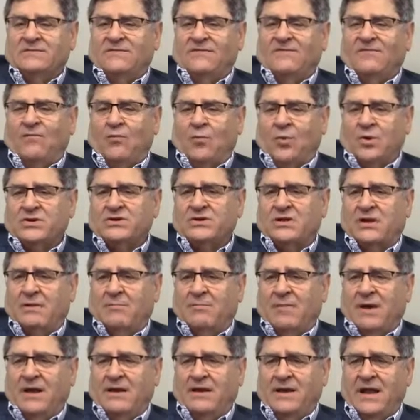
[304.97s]
Fortunately,
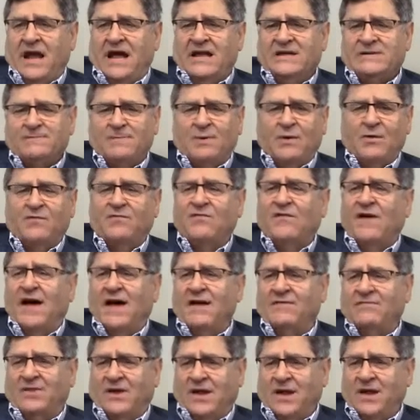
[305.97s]
my dad spoke
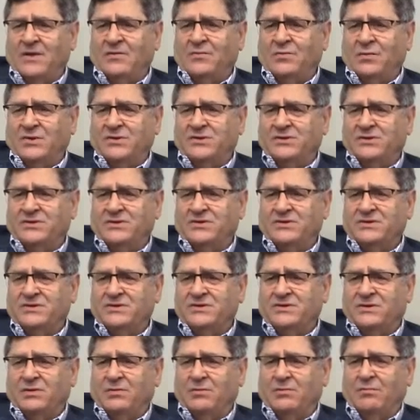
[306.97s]
five languages,
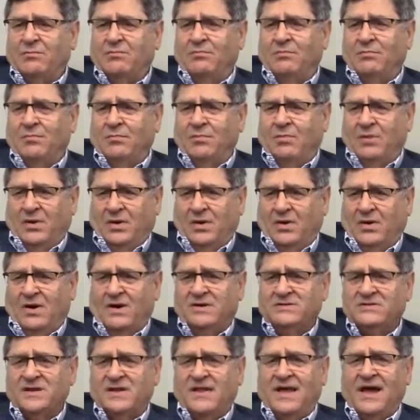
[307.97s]
so
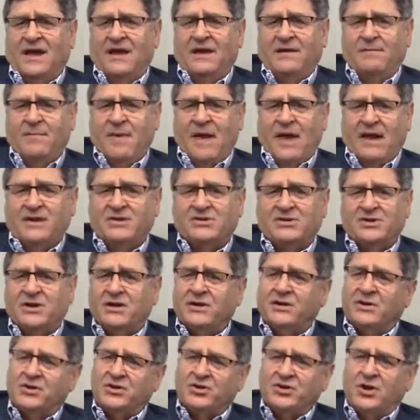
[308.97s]
because of that, he managed to
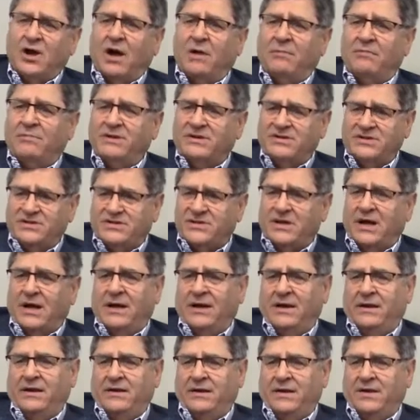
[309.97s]
get a job
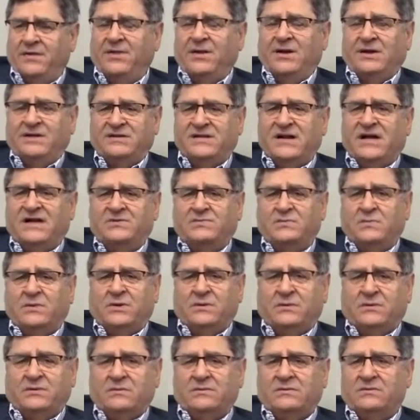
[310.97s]
inside. He thinks that's what
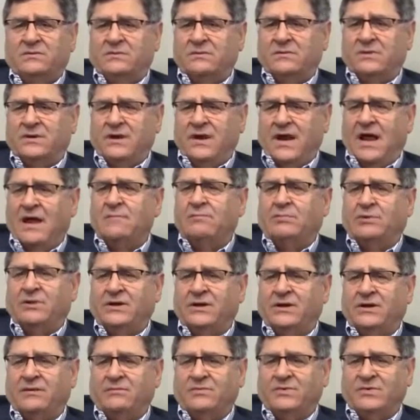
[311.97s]
enabled
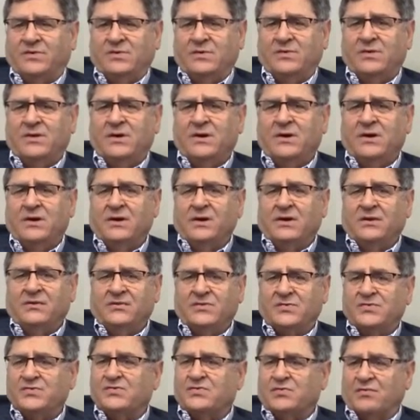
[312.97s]
him
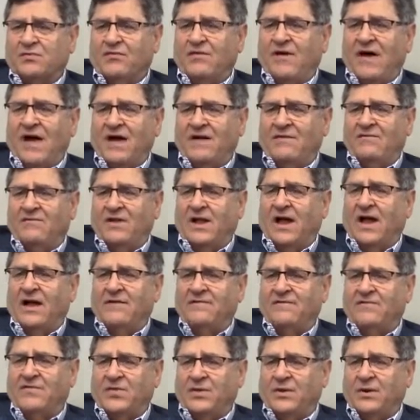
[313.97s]
to, to survive
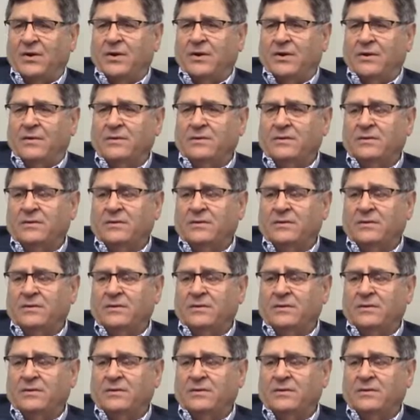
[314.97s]
life there.